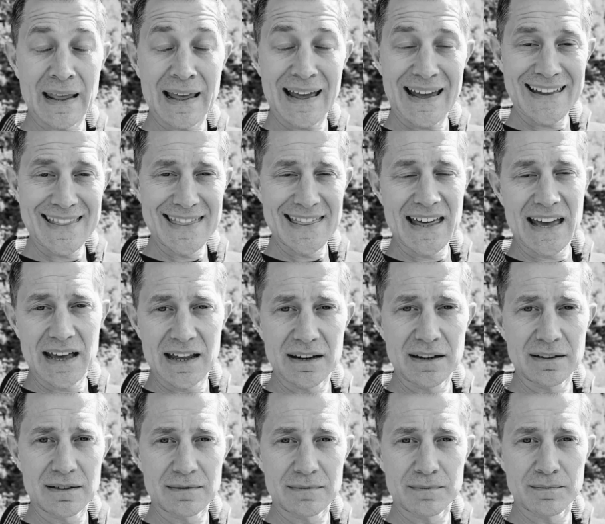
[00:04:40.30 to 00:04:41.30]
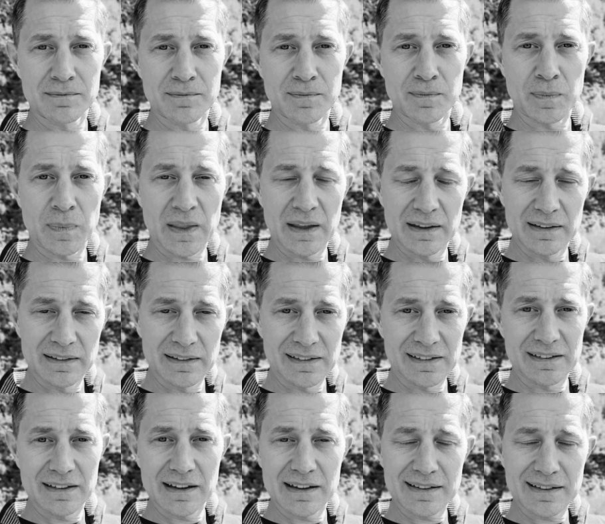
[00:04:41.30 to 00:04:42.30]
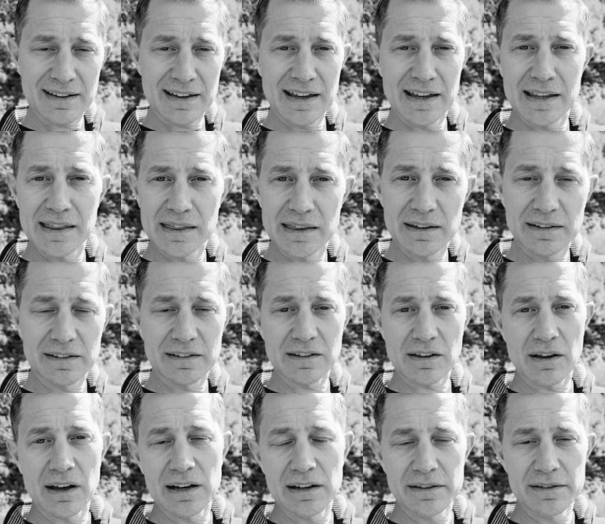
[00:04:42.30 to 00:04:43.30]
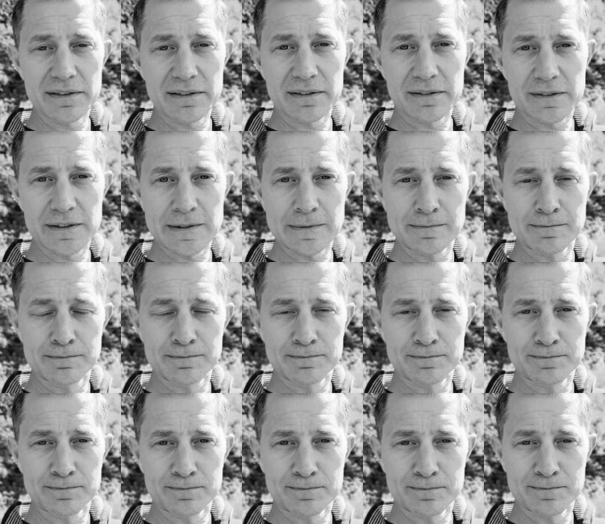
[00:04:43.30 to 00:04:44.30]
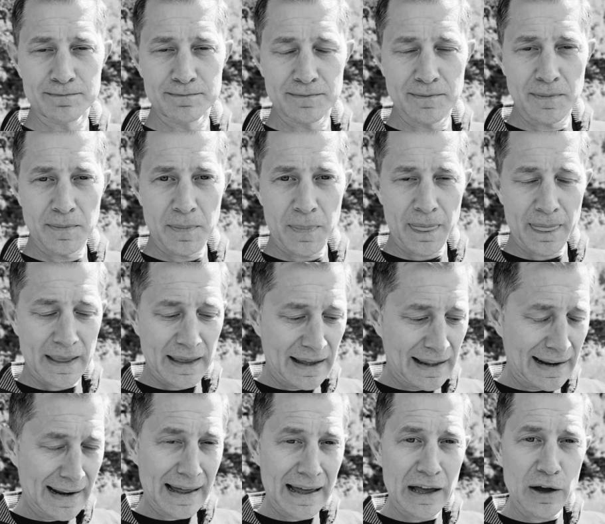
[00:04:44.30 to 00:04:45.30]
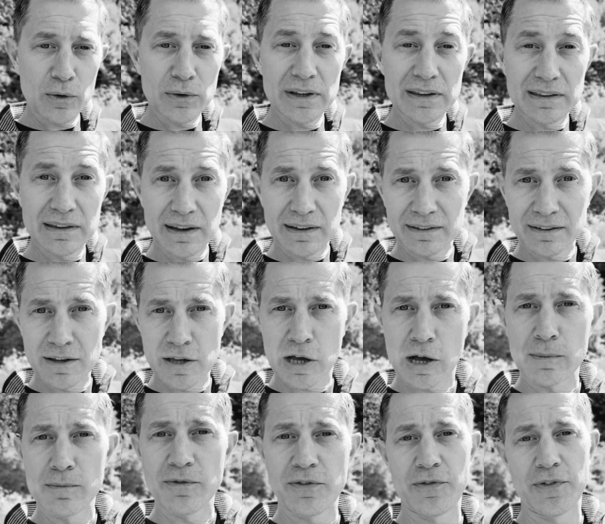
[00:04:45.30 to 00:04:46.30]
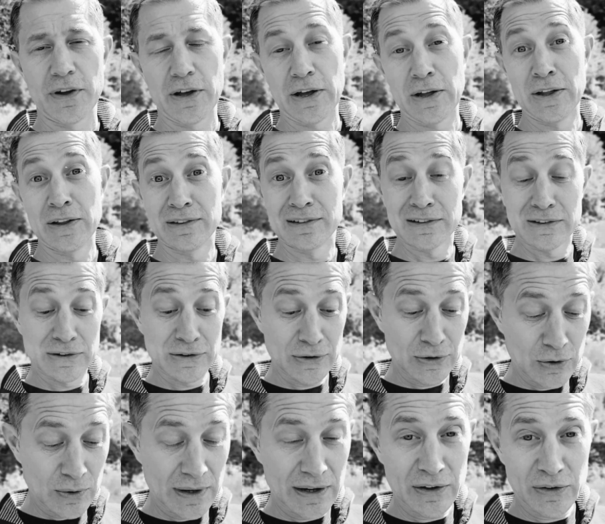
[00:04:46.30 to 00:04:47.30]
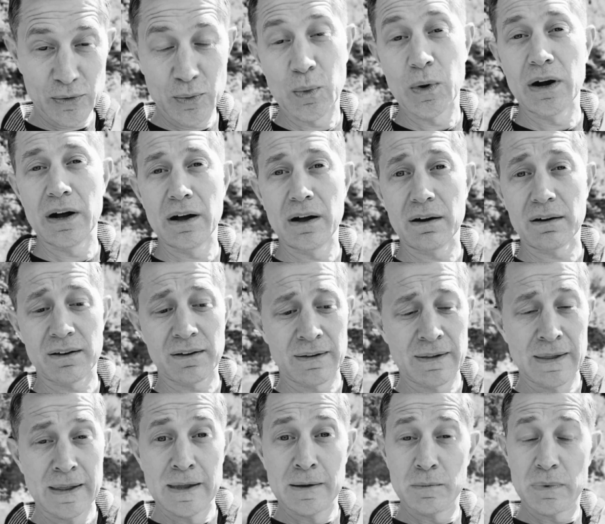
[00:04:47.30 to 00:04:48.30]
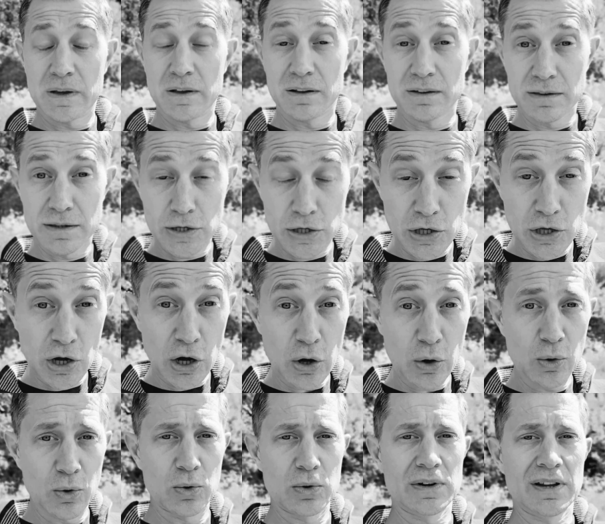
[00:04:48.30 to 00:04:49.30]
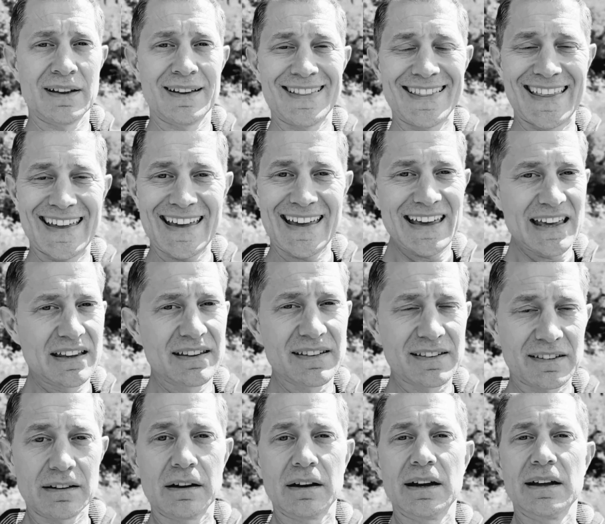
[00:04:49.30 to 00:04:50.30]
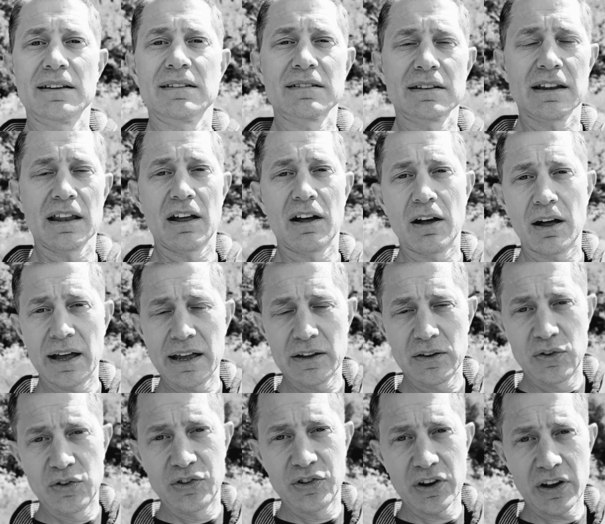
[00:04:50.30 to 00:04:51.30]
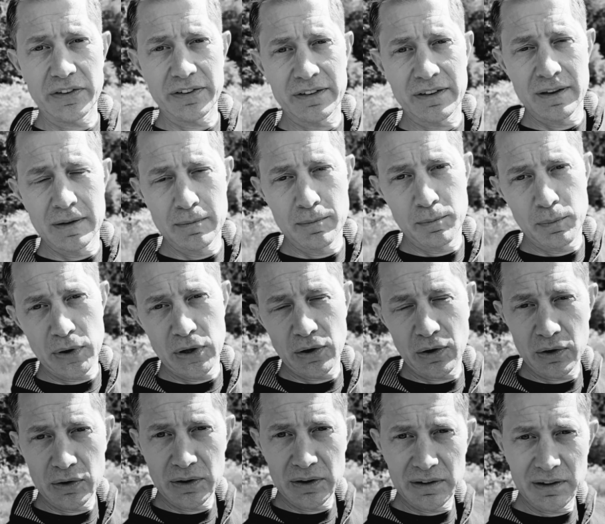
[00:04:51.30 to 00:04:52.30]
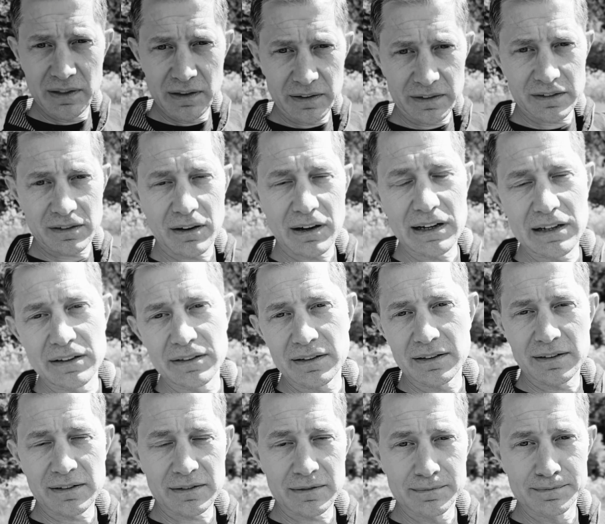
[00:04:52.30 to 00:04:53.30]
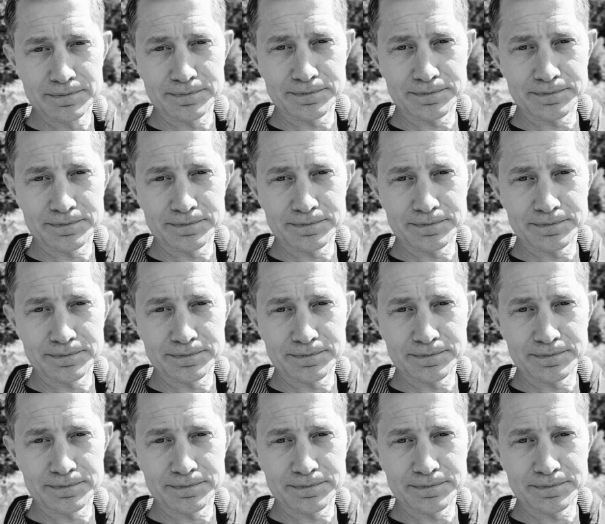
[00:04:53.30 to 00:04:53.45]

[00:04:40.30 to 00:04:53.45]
And then sit in the silence. Allow the discomfort to do its work, because the gold, the insights lie just beyond the silence.